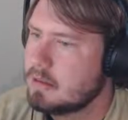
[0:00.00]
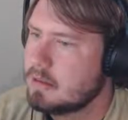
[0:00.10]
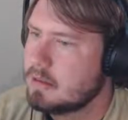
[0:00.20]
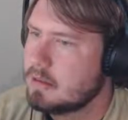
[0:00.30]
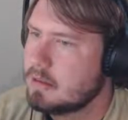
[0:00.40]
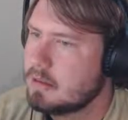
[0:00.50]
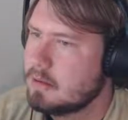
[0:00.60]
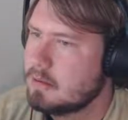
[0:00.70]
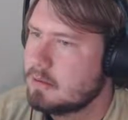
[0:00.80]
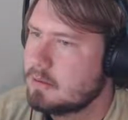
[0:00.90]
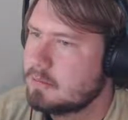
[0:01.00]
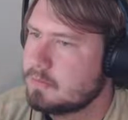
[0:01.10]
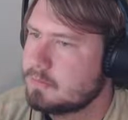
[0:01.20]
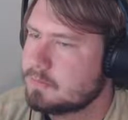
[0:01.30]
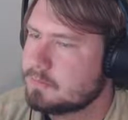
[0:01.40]

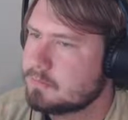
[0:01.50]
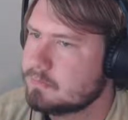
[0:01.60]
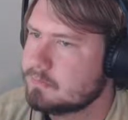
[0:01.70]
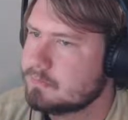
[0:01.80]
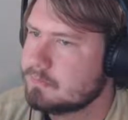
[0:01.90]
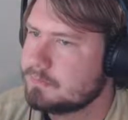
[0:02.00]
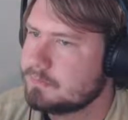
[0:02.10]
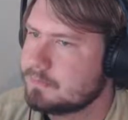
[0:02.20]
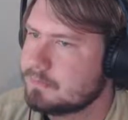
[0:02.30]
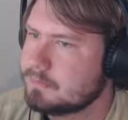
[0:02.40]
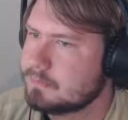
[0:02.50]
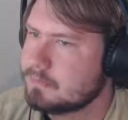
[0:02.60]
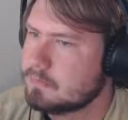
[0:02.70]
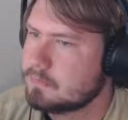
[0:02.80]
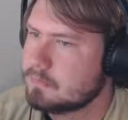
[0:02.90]

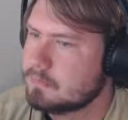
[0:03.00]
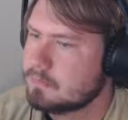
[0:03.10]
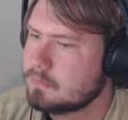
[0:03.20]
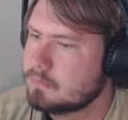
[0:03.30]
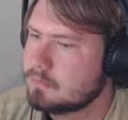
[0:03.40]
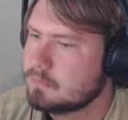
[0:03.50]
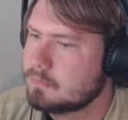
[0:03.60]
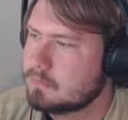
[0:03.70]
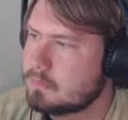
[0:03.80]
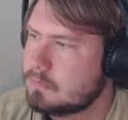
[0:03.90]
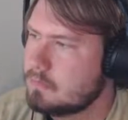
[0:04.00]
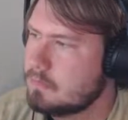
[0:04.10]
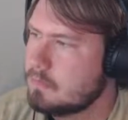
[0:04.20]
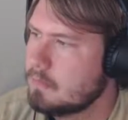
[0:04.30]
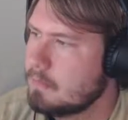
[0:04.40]

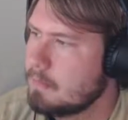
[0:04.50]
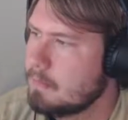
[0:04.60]
(silence)